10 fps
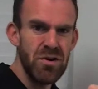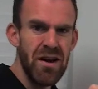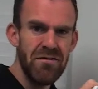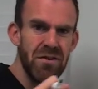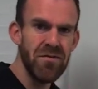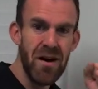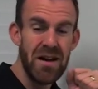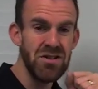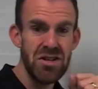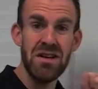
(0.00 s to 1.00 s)
you have to
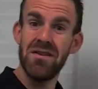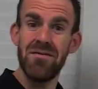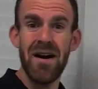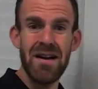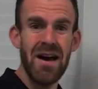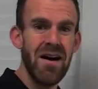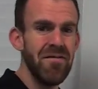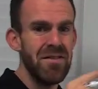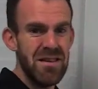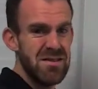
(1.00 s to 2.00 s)
find g and find
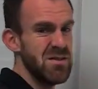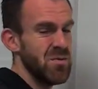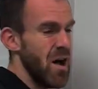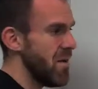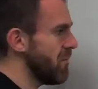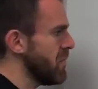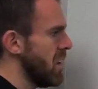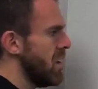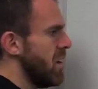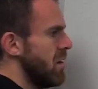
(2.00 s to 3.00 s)
f. This is why.
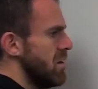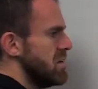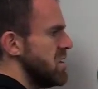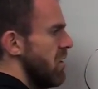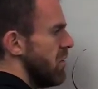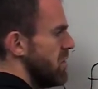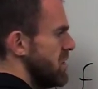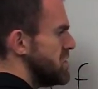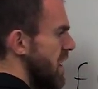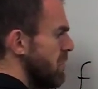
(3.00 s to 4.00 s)
So the
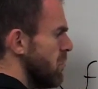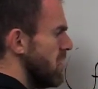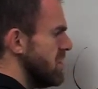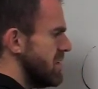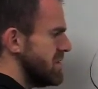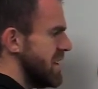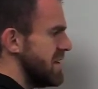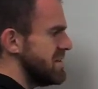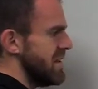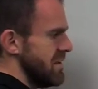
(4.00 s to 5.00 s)
chain rule
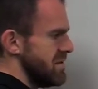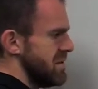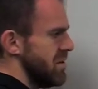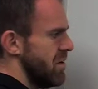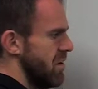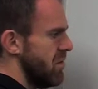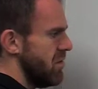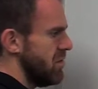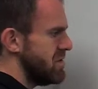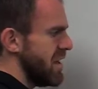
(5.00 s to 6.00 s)
says this.
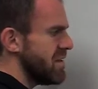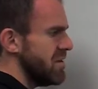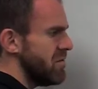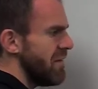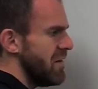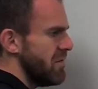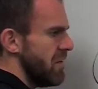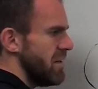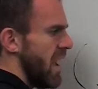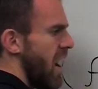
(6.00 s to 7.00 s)
Take the derivative of
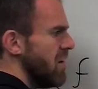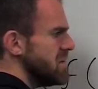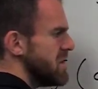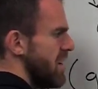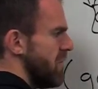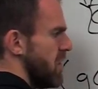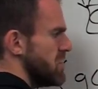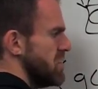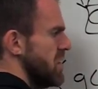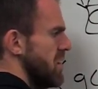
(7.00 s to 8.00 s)
the outside
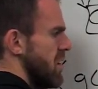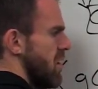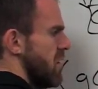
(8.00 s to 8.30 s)
function